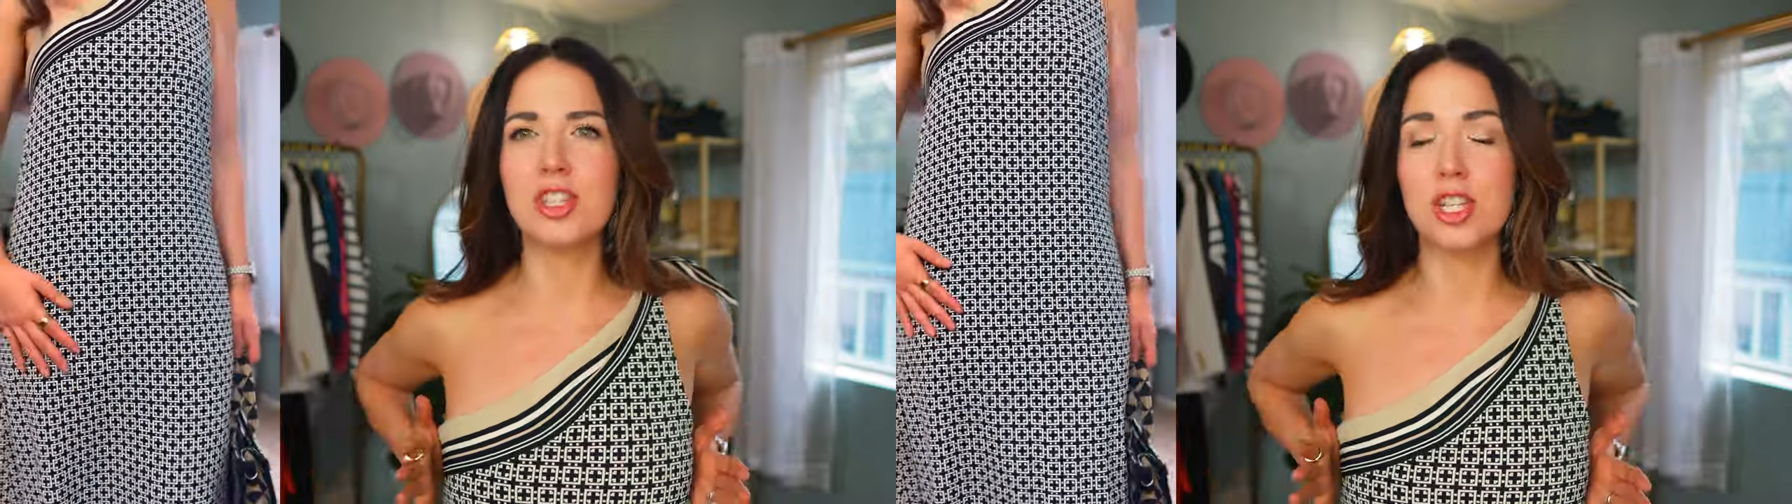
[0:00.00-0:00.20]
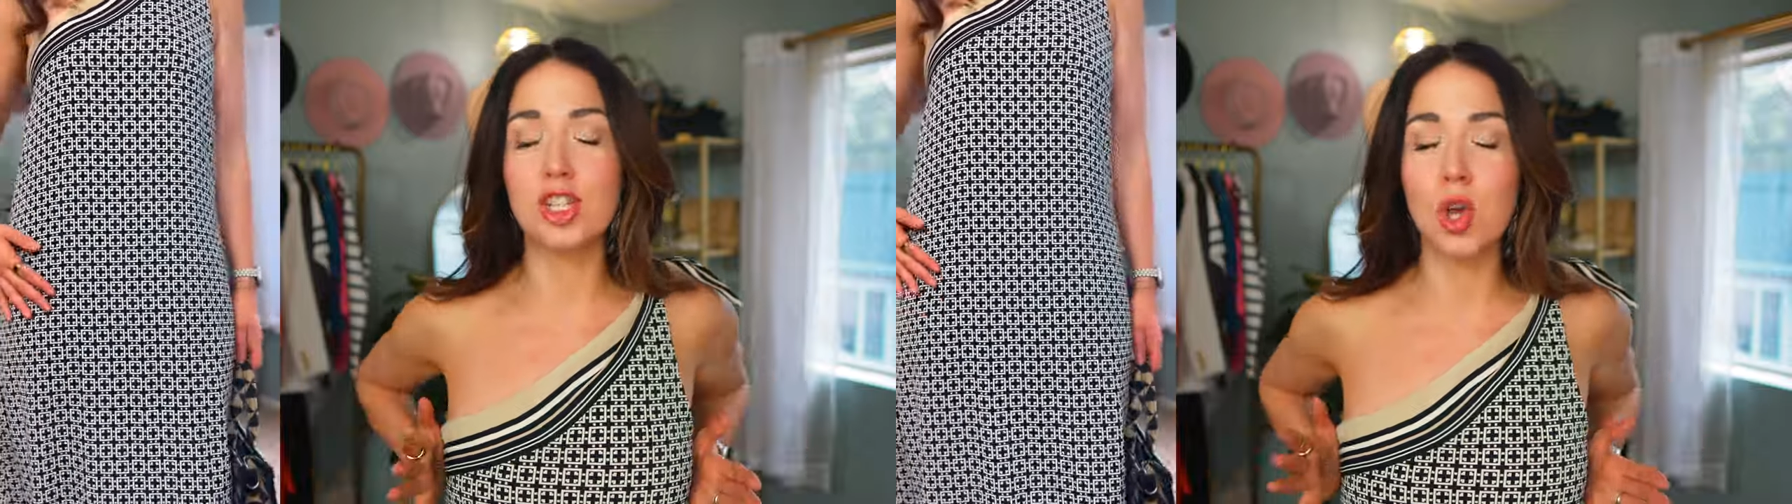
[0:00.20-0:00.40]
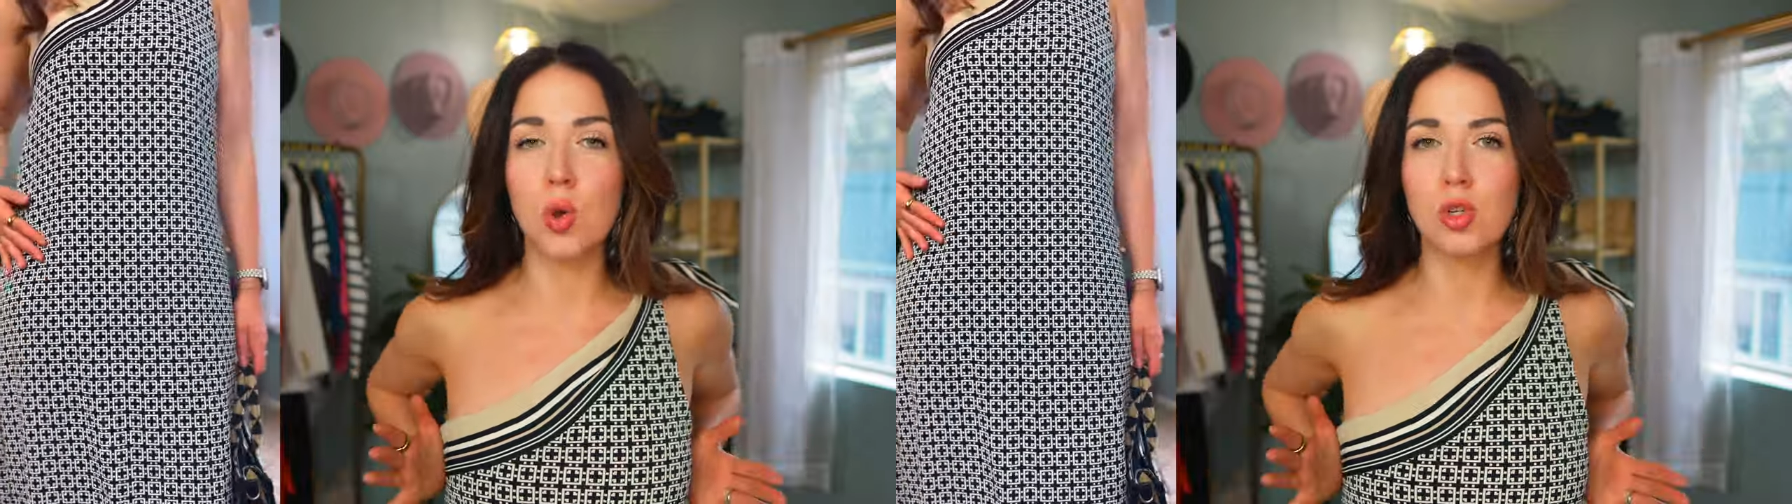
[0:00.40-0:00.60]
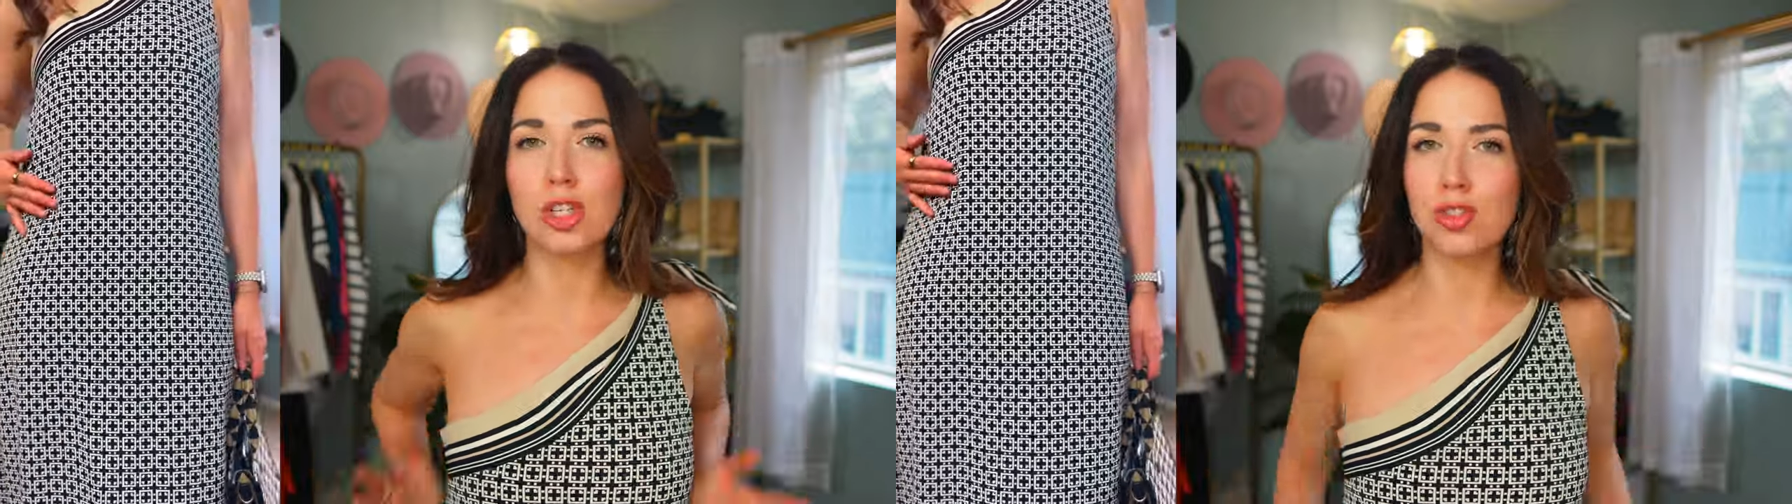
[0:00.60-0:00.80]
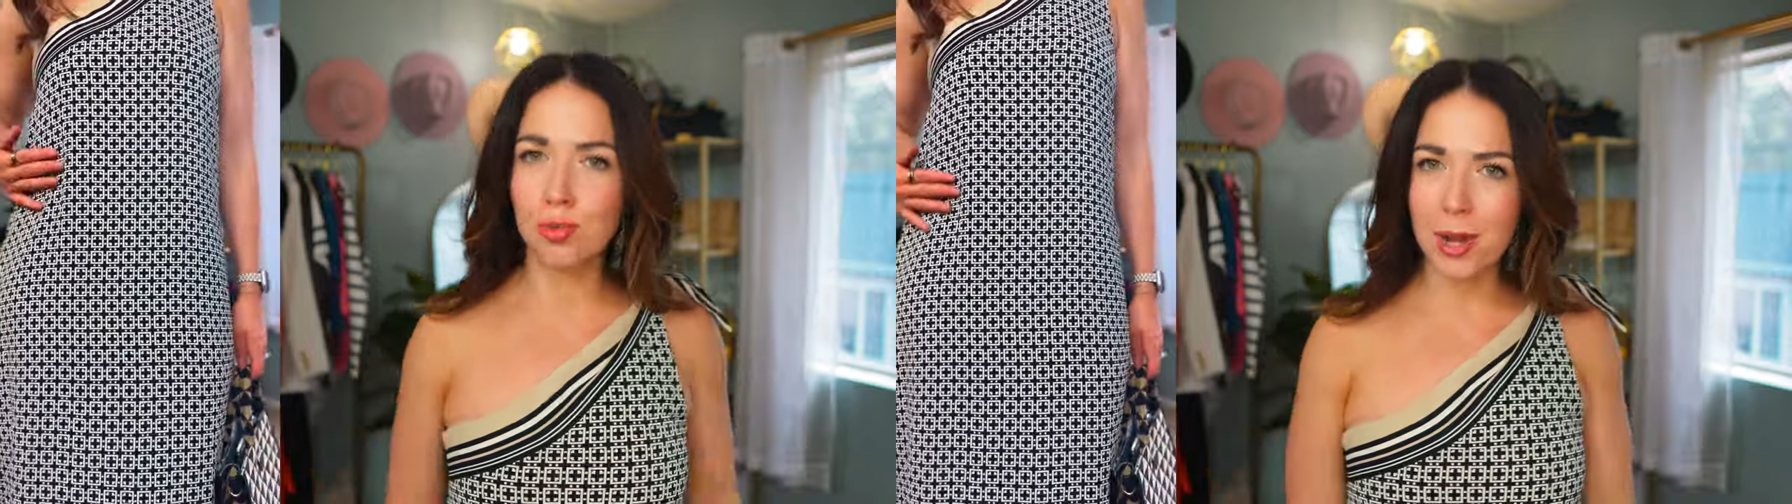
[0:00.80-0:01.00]
just so
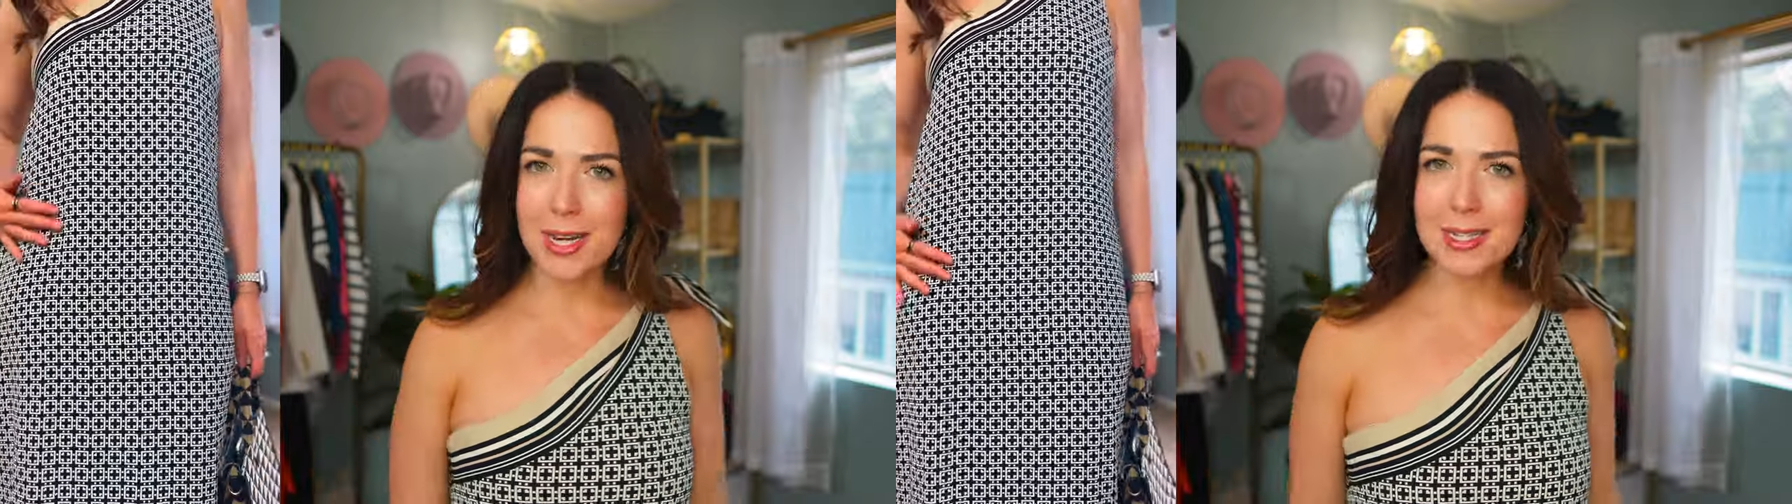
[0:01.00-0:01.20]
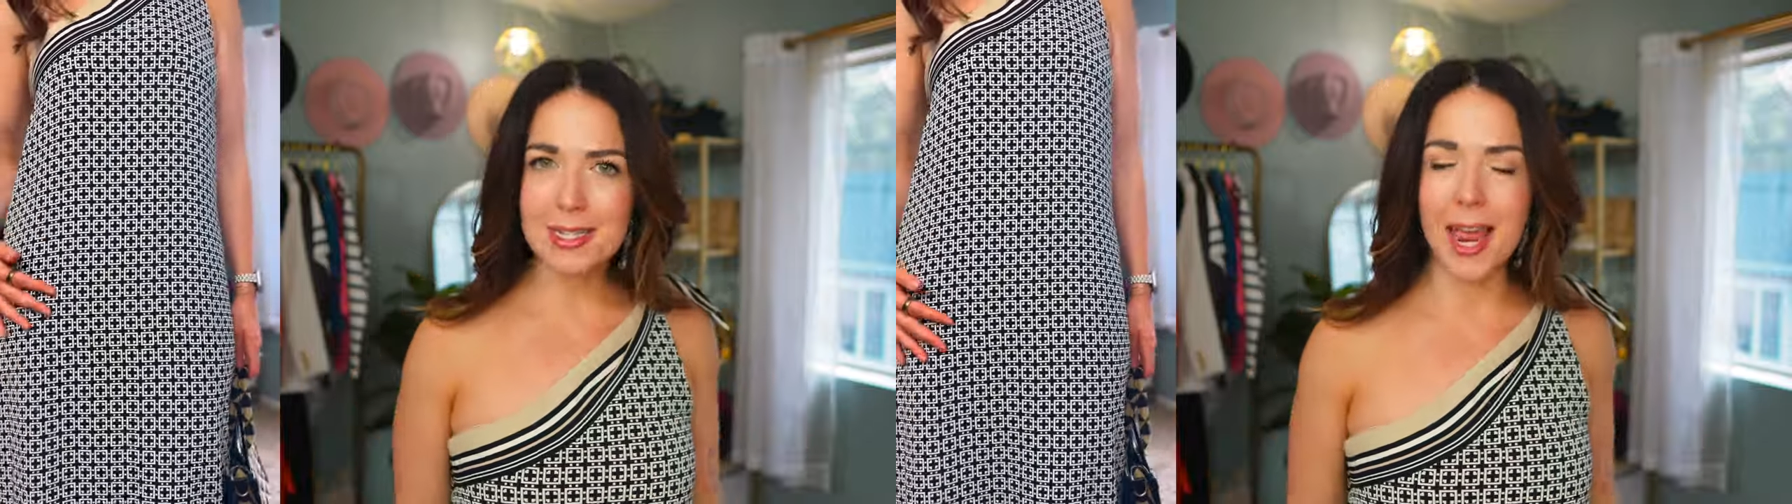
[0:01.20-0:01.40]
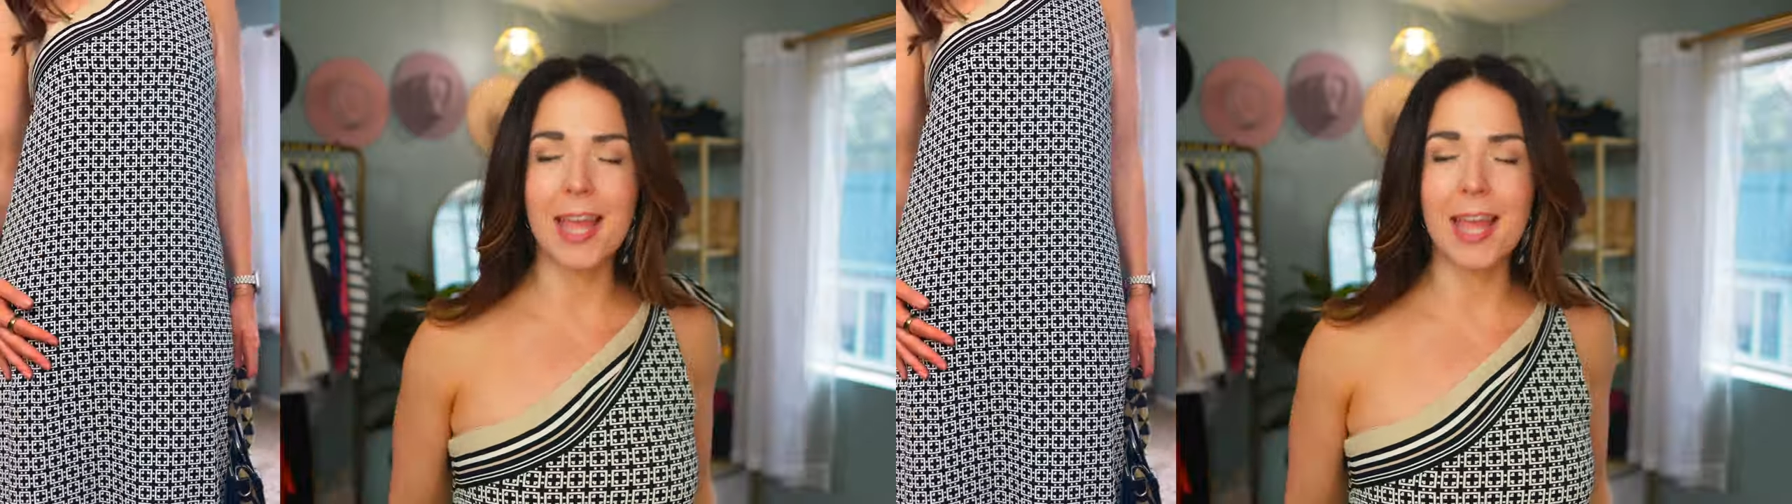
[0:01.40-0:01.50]
straight